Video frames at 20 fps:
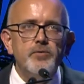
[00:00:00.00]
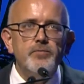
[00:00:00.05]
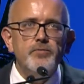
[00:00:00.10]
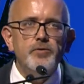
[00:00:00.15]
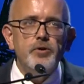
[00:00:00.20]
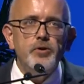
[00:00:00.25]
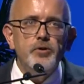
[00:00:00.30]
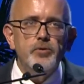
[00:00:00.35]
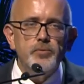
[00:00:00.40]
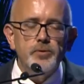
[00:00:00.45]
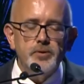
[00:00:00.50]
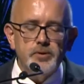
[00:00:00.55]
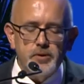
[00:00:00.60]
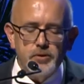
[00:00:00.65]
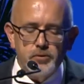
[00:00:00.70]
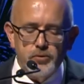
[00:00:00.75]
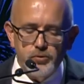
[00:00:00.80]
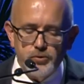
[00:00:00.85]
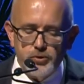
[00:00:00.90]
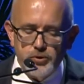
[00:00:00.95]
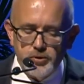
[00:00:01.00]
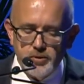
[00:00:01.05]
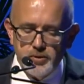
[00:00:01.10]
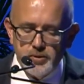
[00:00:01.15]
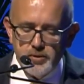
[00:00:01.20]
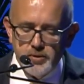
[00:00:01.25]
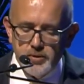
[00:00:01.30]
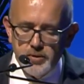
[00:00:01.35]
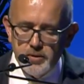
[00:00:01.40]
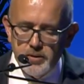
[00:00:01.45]
of the EU
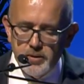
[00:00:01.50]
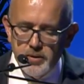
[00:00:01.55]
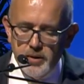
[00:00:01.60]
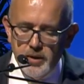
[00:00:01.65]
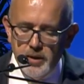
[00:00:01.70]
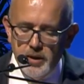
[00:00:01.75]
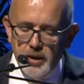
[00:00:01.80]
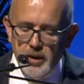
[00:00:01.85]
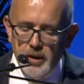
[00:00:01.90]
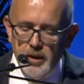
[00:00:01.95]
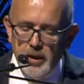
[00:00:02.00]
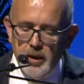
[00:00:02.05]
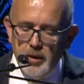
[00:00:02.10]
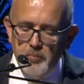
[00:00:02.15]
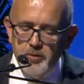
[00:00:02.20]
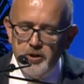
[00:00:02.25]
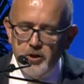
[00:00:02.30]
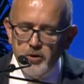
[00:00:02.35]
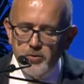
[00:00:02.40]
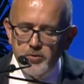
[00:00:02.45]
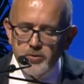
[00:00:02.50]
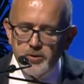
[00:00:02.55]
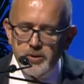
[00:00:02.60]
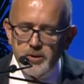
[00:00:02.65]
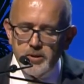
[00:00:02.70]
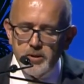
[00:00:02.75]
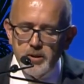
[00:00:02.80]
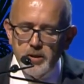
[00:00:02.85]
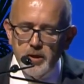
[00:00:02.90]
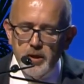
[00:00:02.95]
institutions.
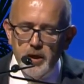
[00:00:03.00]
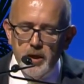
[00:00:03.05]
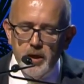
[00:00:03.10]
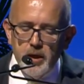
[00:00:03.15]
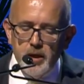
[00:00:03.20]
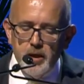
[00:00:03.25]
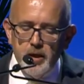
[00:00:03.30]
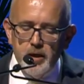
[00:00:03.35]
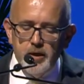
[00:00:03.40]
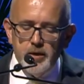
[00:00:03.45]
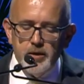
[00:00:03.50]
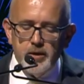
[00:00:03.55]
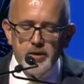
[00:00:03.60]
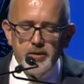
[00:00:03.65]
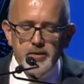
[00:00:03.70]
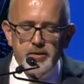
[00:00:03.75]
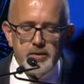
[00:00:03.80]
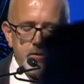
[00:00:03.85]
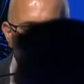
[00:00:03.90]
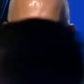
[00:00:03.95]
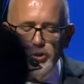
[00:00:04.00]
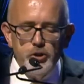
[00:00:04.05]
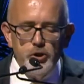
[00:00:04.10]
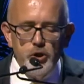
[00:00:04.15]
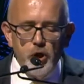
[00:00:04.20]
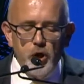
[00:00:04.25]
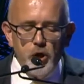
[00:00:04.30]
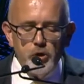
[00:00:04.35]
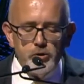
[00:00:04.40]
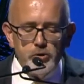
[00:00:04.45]
Because
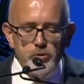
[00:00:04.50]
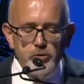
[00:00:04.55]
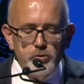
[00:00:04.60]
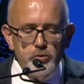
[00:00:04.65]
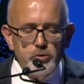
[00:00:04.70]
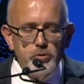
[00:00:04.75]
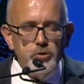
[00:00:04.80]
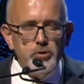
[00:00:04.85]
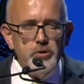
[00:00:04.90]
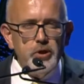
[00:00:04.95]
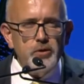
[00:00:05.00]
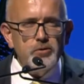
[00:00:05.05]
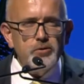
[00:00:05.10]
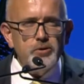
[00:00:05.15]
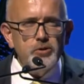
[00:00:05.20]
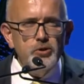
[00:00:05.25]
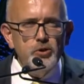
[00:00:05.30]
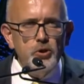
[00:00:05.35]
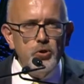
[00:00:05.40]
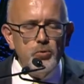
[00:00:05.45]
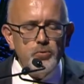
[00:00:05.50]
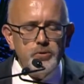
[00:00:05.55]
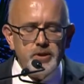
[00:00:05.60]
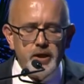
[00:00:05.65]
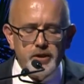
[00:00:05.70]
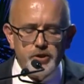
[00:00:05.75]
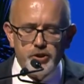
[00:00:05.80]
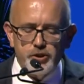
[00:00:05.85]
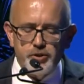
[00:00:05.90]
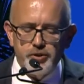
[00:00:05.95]
there's no
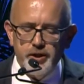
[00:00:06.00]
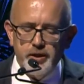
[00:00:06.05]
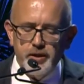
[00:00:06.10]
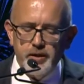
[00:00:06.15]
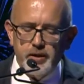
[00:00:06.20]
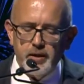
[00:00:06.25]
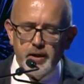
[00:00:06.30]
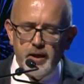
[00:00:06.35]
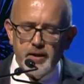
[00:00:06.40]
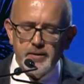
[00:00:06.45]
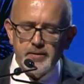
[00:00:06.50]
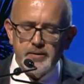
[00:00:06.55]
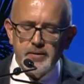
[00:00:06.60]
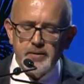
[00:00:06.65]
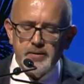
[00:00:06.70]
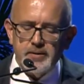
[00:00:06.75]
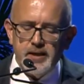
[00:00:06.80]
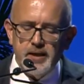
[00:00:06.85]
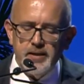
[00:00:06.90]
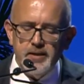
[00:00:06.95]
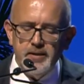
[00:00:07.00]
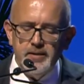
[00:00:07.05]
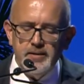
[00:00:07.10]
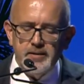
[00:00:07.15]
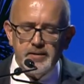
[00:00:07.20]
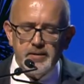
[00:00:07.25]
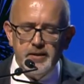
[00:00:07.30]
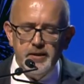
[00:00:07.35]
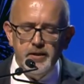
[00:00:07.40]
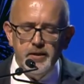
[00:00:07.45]
such thing as standing
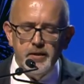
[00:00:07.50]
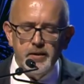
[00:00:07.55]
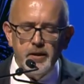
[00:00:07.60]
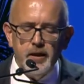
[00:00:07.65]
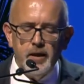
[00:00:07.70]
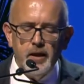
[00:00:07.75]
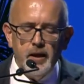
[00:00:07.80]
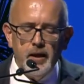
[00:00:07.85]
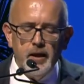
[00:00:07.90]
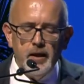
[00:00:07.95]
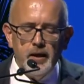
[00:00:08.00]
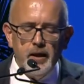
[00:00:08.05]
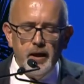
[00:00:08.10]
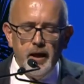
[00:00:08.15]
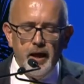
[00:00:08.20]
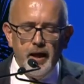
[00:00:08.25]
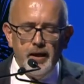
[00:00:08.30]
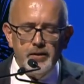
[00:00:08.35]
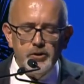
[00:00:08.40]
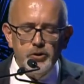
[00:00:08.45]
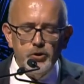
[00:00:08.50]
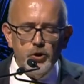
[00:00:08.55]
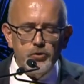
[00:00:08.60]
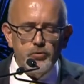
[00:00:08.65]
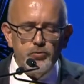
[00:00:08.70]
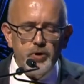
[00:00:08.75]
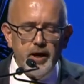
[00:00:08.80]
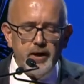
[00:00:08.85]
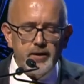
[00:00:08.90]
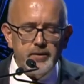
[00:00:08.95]
still and
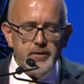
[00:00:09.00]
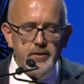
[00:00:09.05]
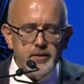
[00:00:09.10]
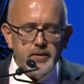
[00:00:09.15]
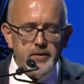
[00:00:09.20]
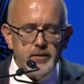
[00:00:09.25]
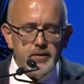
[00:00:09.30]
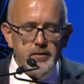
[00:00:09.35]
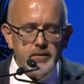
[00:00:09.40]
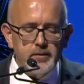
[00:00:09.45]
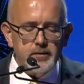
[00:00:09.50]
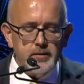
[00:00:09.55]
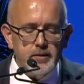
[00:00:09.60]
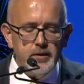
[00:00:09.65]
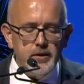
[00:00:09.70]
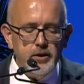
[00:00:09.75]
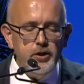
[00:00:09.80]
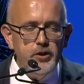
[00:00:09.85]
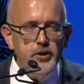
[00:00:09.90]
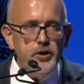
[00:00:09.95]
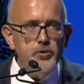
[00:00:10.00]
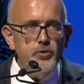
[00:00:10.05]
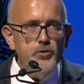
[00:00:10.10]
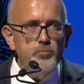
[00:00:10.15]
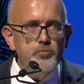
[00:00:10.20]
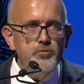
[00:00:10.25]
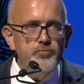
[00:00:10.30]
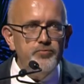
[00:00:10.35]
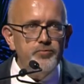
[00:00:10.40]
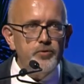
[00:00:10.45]
not reacting. Either you
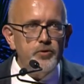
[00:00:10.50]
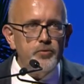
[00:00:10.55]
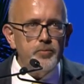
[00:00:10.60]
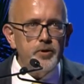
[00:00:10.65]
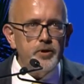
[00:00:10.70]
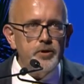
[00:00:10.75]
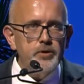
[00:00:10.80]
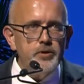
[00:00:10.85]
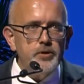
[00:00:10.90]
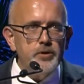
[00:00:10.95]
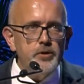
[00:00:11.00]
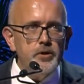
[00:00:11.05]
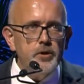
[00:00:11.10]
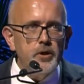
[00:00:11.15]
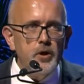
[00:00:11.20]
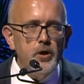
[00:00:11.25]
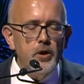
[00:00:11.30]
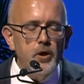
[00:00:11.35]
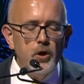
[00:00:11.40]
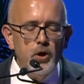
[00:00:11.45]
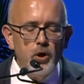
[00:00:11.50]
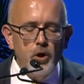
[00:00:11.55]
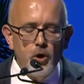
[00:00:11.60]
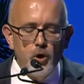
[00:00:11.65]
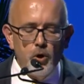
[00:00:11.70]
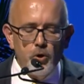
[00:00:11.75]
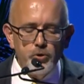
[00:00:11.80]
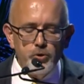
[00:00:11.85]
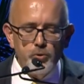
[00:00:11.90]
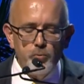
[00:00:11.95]
move forward
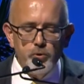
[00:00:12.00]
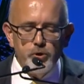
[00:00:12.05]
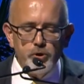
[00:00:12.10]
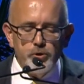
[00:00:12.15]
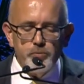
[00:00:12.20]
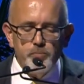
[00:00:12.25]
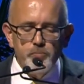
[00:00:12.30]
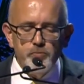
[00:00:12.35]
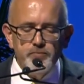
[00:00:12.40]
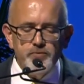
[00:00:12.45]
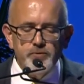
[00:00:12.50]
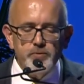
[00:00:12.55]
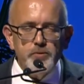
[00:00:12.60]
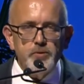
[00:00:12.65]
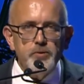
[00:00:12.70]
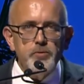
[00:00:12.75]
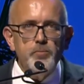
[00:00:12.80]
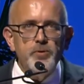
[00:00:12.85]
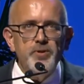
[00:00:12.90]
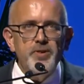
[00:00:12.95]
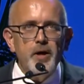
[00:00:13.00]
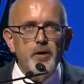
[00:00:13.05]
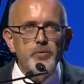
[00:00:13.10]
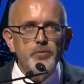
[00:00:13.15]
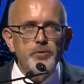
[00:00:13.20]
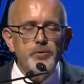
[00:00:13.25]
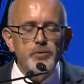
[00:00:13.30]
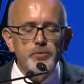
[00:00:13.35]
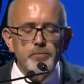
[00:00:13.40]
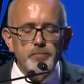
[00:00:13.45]
or the world moves
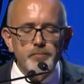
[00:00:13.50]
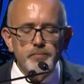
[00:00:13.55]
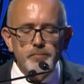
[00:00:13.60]
without you.